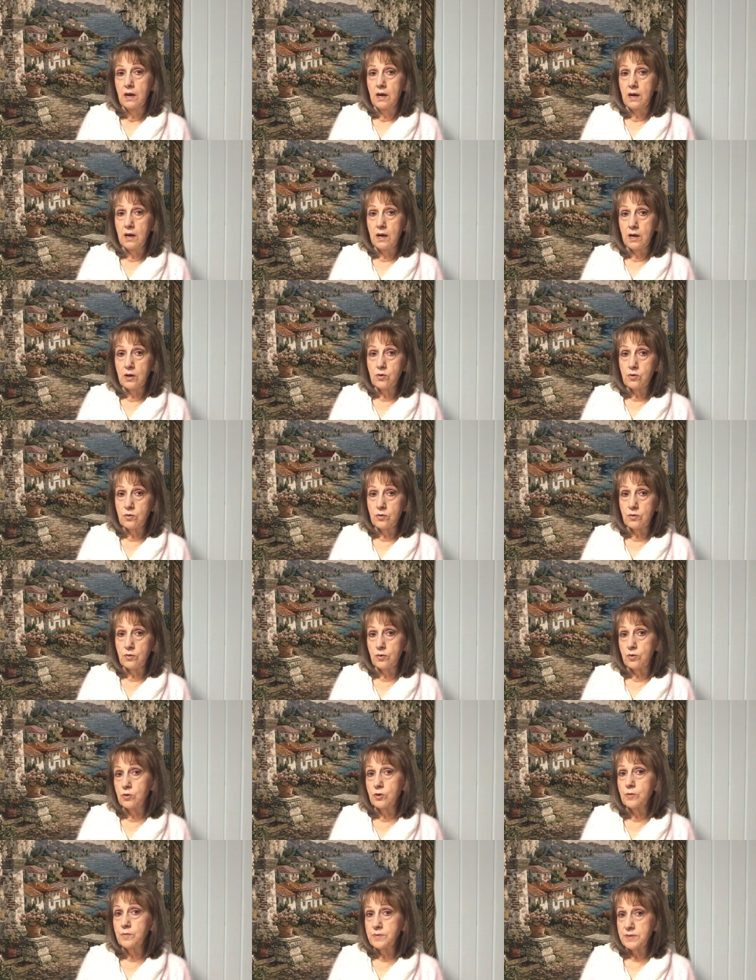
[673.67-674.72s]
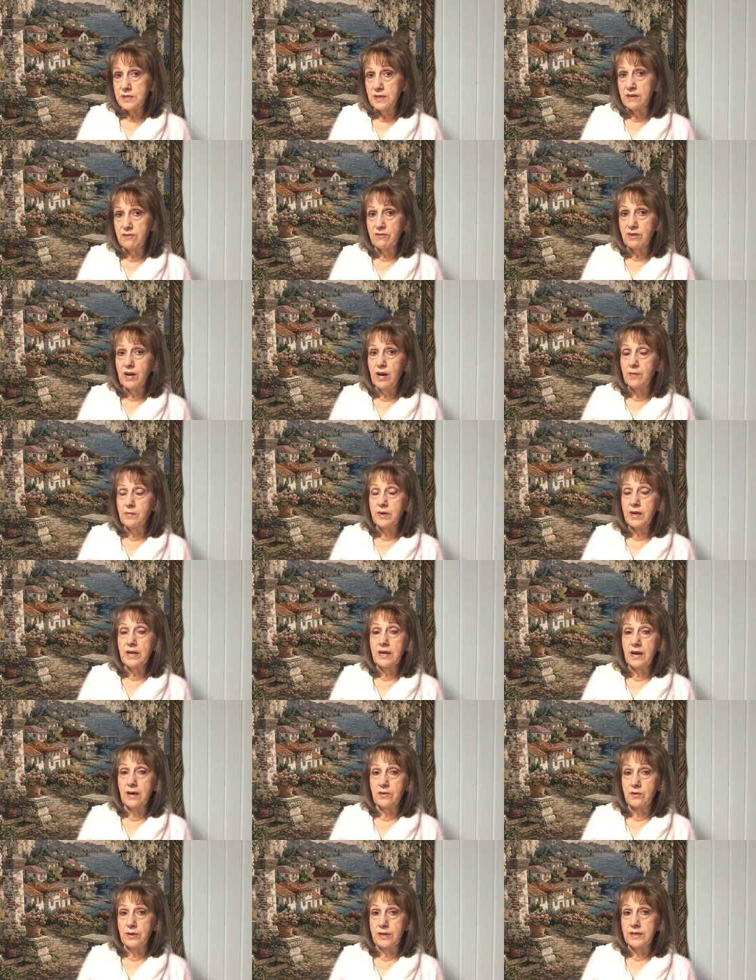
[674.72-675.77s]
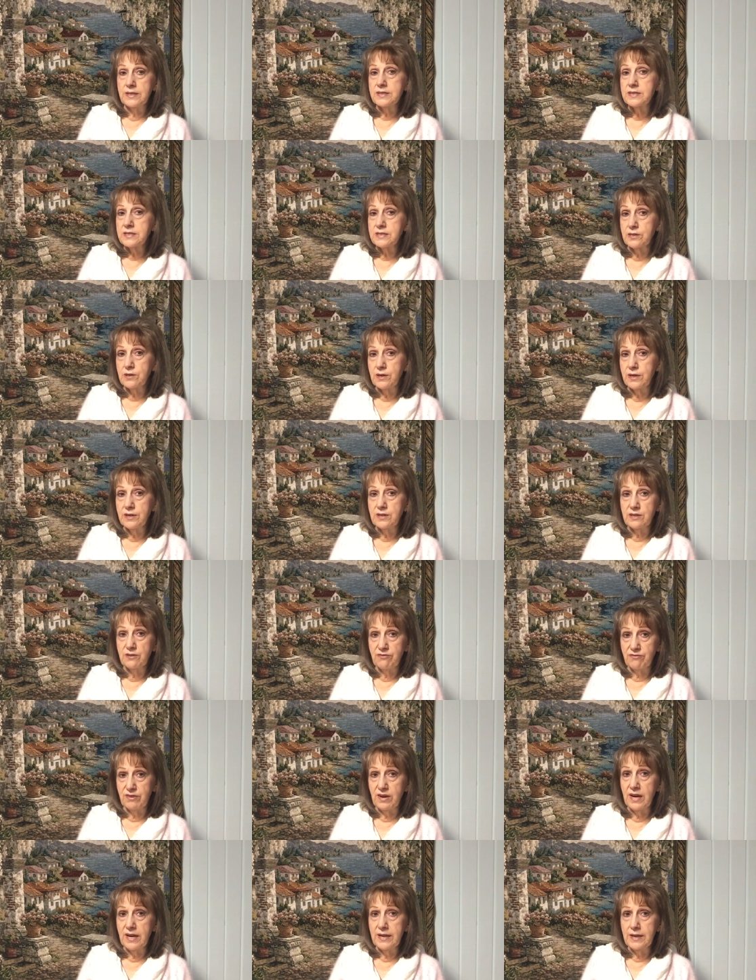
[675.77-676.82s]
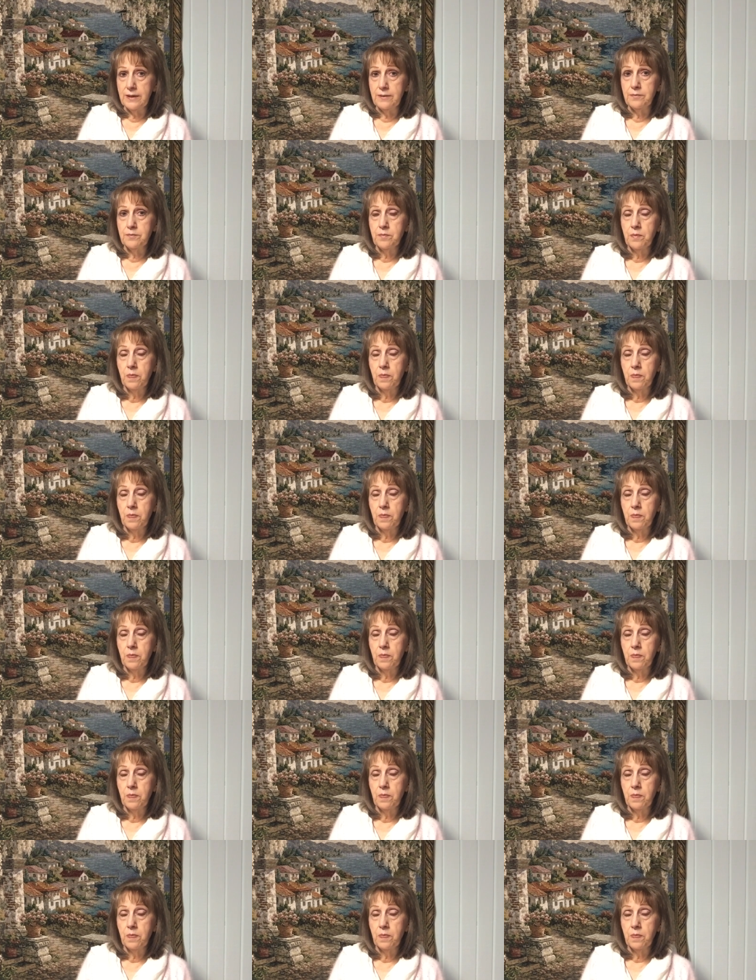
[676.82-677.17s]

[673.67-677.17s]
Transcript: uh, gr groups that have come together in Syria to fight,